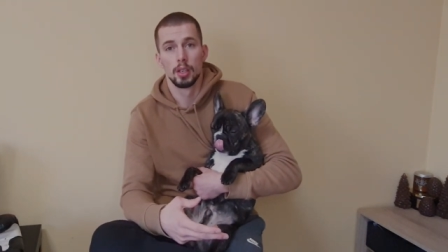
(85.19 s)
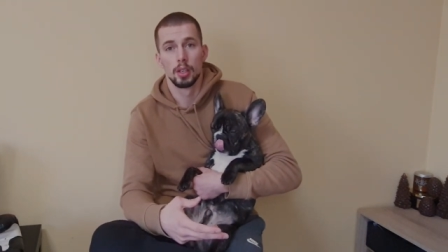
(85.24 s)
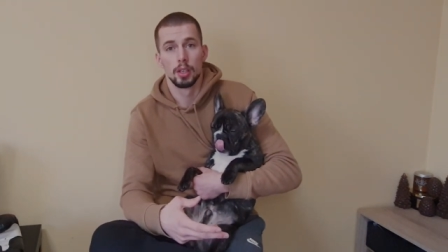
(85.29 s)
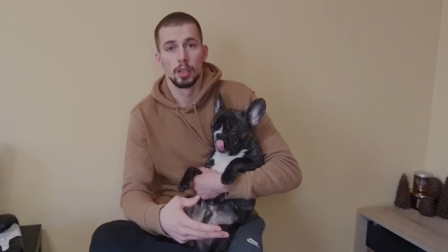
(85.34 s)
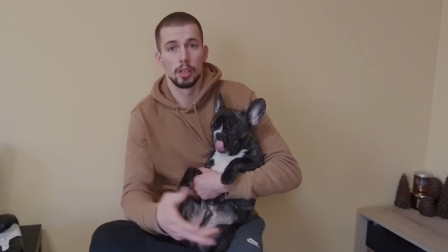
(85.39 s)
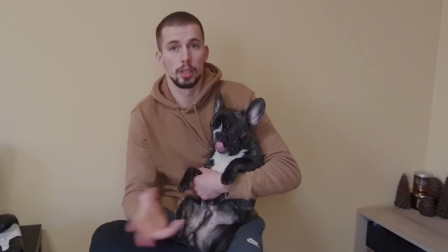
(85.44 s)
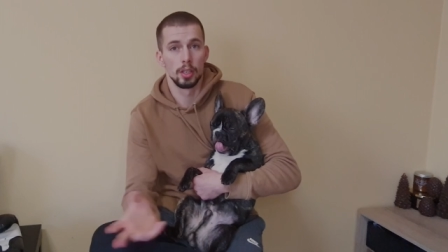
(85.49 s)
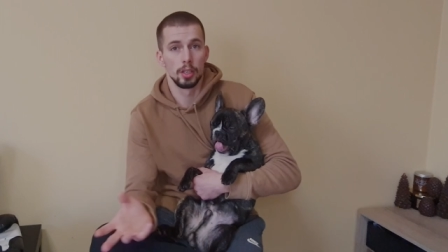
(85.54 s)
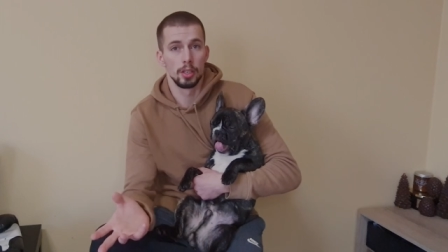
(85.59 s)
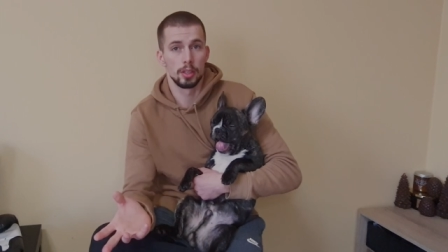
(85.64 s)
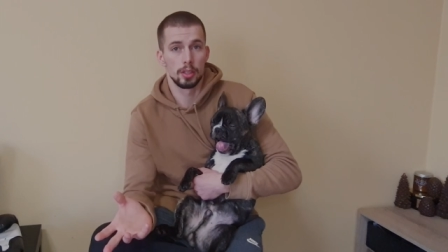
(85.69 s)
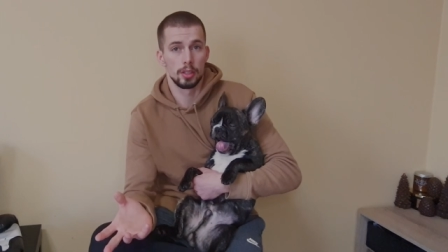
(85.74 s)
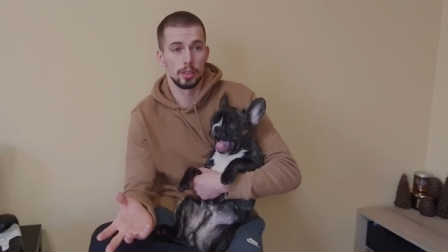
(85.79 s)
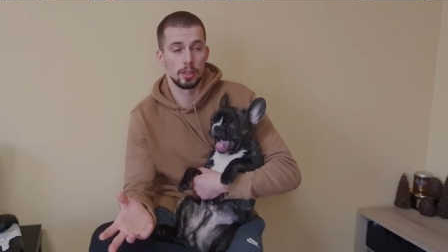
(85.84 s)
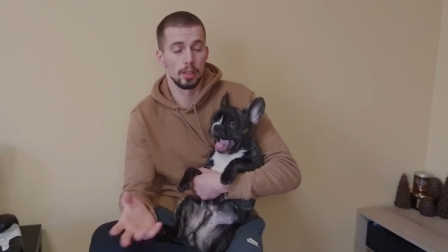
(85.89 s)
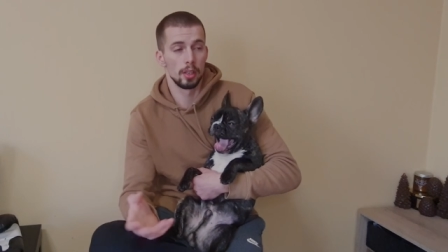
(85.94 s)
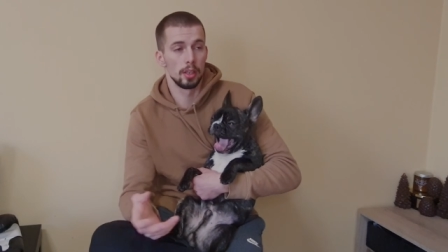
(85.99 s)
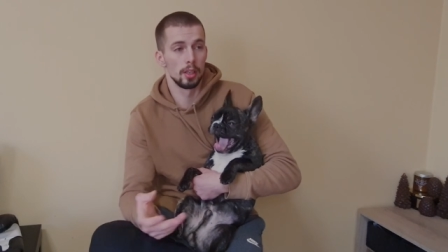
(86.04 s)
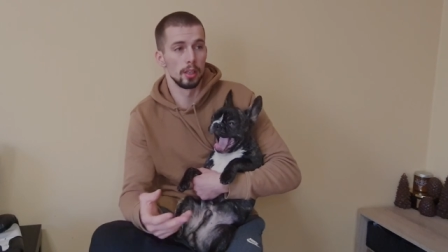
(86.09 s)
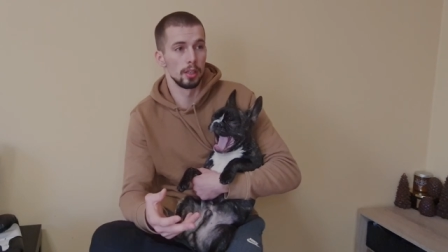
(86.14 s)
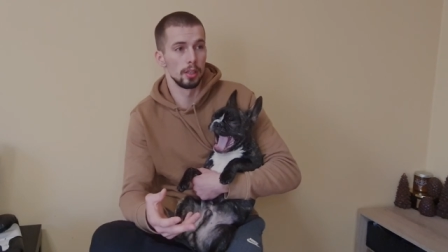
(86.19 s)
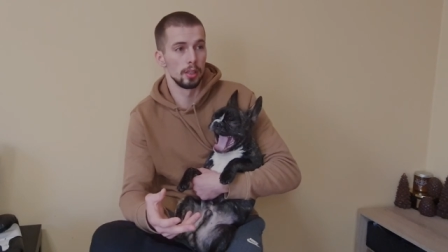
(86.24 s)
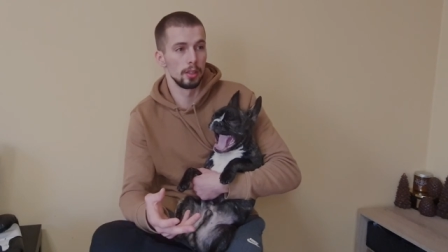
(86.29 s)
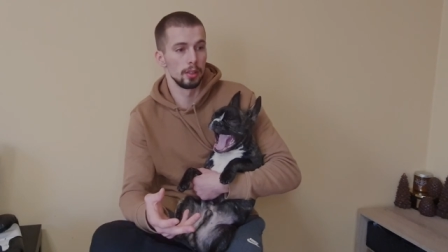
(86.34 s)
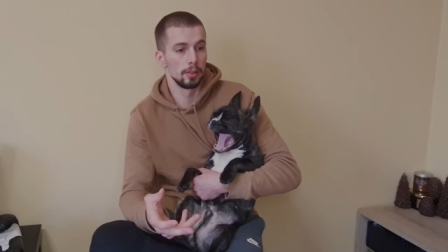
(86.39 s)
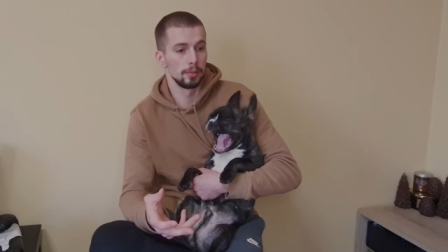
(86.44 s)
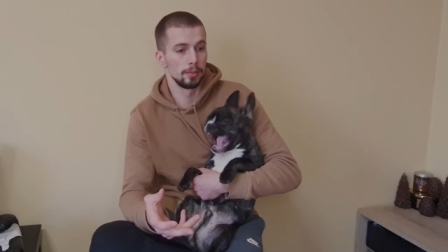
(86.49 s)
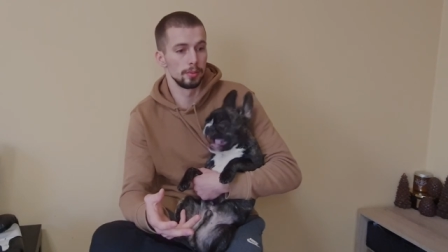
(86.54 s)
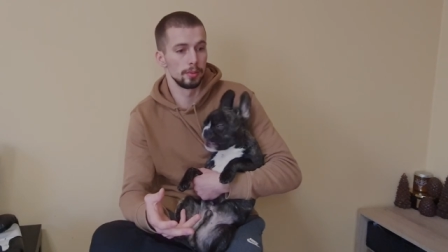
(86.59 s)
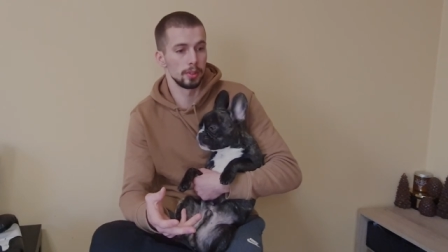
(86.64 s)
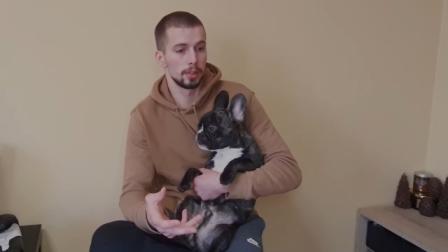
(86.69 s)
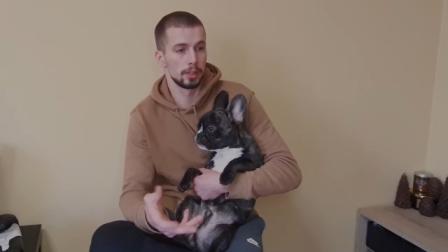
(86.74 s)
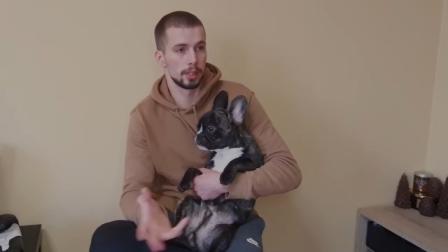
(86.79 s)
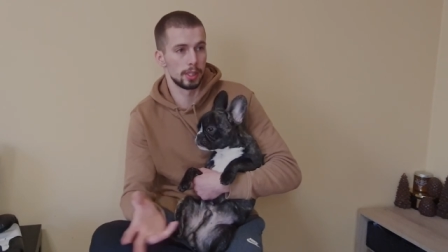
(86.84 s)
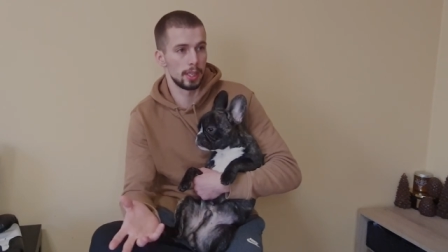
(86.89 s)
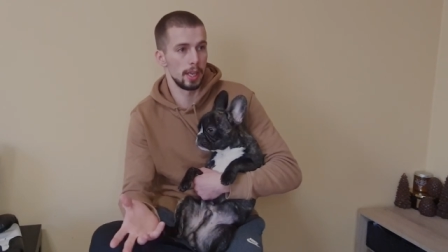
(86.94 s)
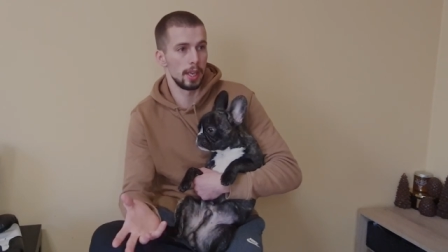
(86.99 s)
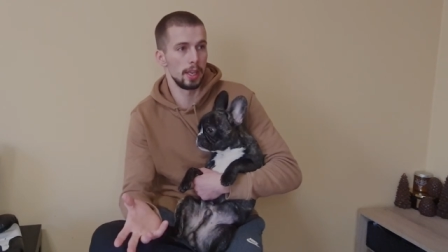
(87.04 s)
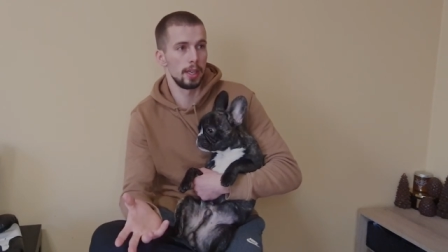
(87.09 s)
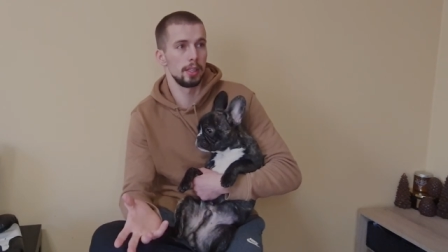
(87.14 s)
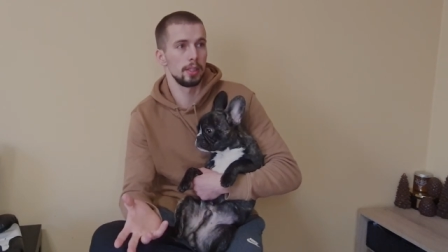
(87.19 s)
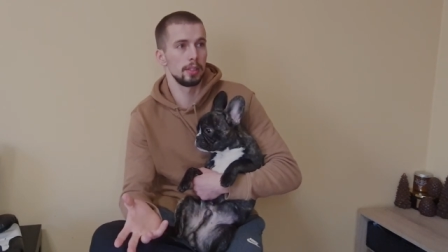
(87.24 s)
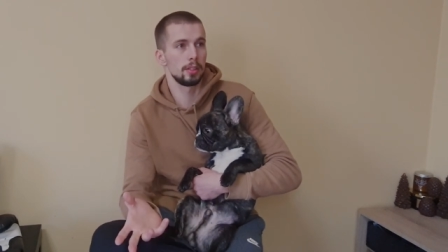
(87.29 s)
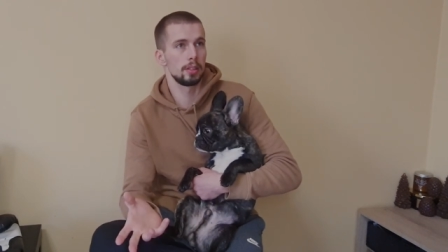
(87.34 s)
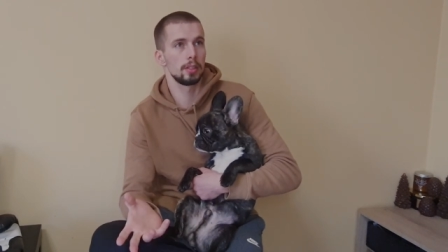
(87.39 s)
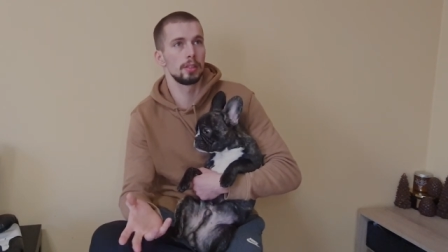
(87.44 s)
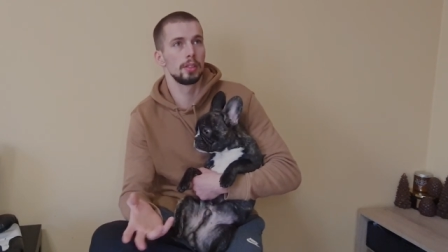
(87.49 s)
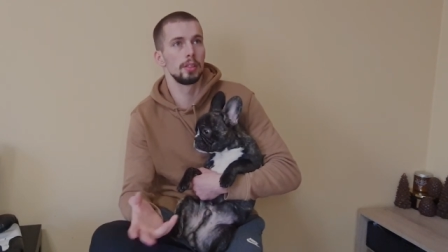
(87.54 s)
he's scared